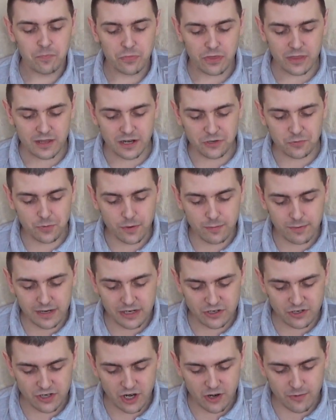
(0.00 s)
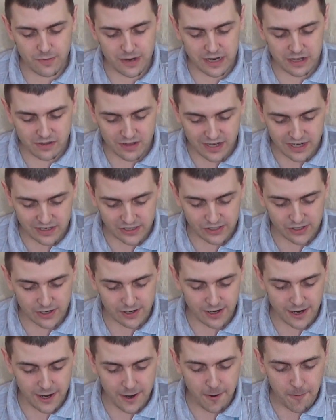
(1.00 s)
There's probably so many things in
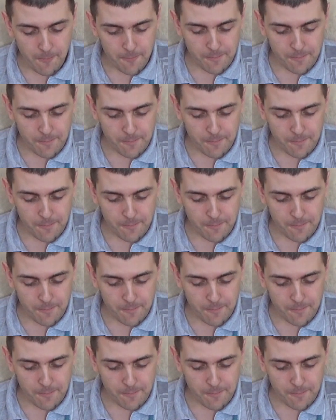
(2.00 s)
there,